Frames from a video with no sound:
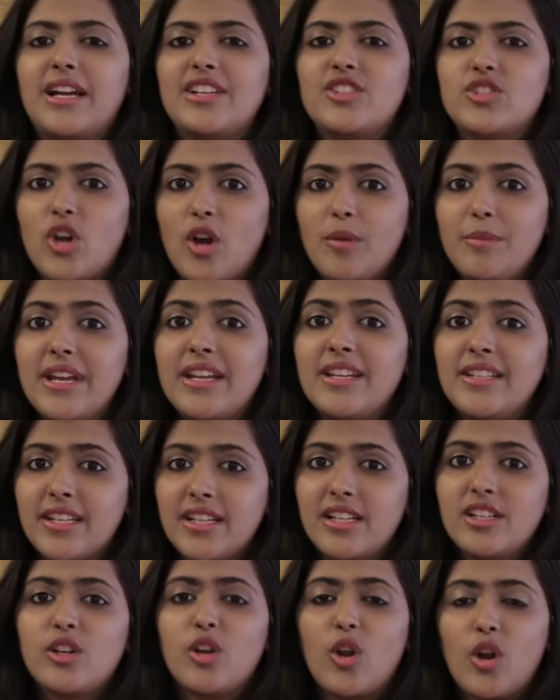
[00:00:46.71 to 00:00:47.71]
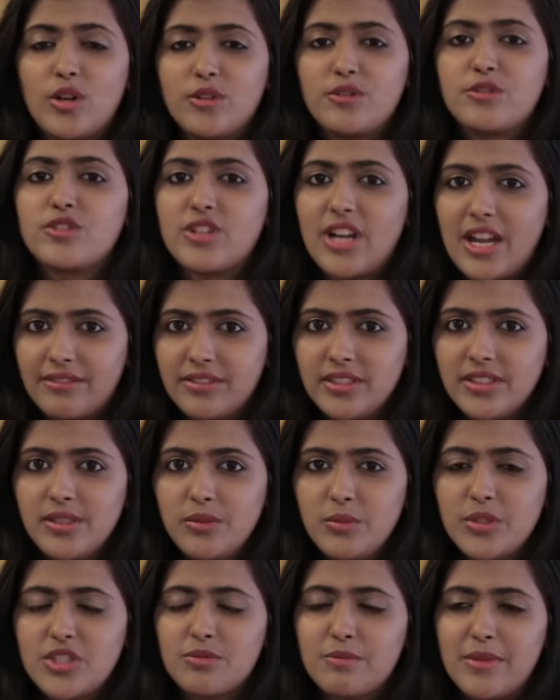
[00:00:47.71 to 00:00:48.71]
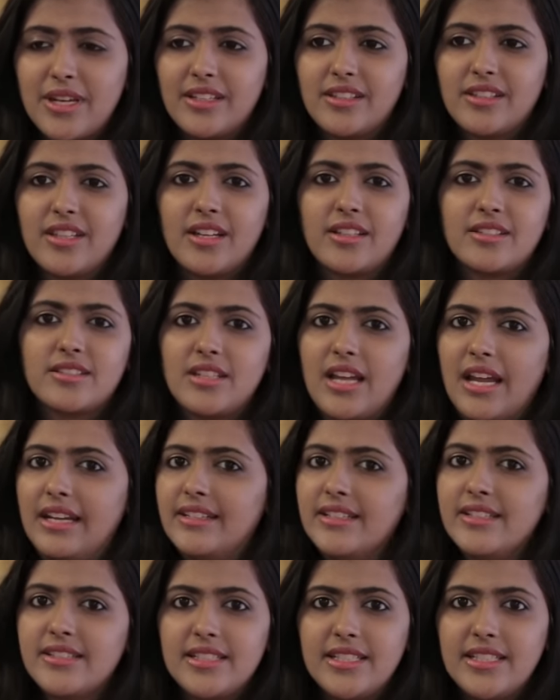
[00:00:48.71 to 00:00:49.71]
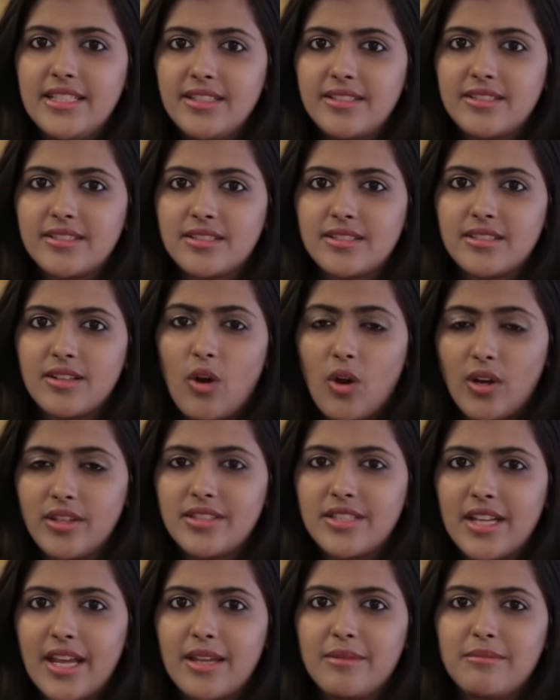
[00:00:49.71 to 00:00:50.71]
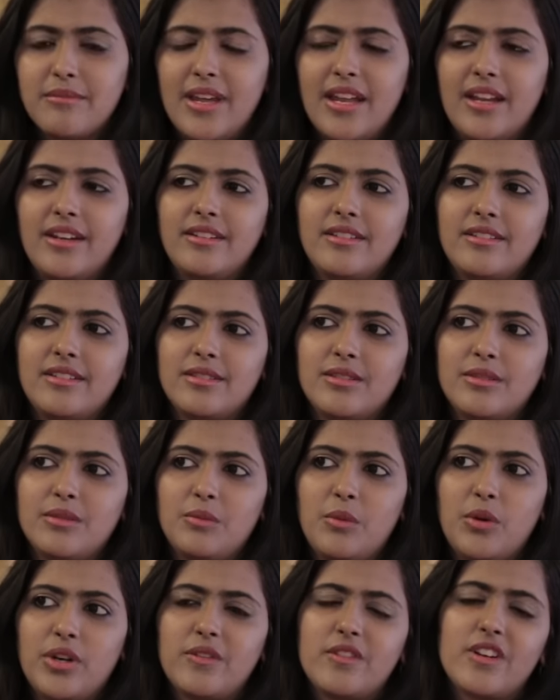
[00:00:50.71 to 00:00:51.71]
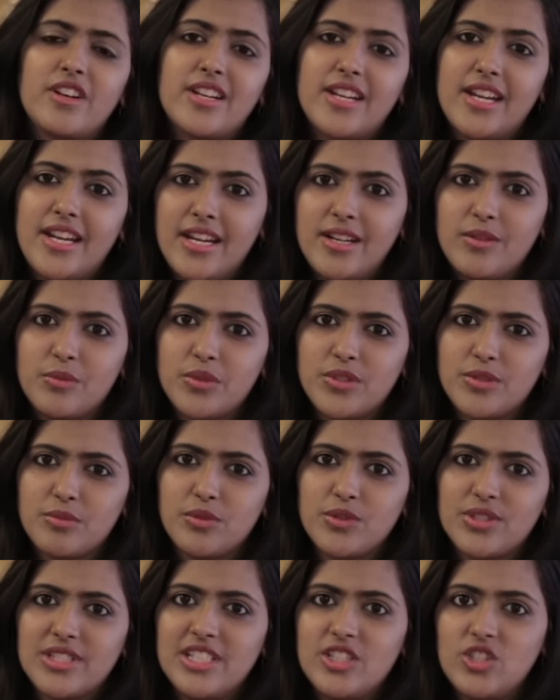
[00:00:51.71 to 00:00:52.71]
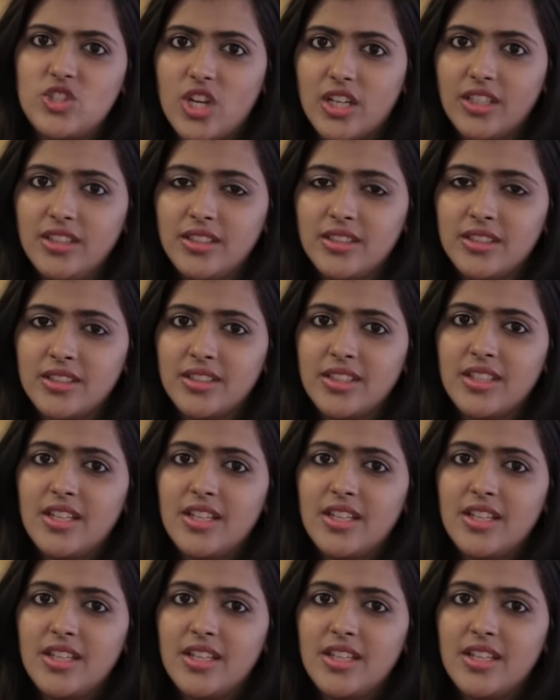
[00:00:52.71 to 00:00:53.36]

My job entailed a lot of travel, which meant that I didn't eat on time and whatever I ate was mostly junk.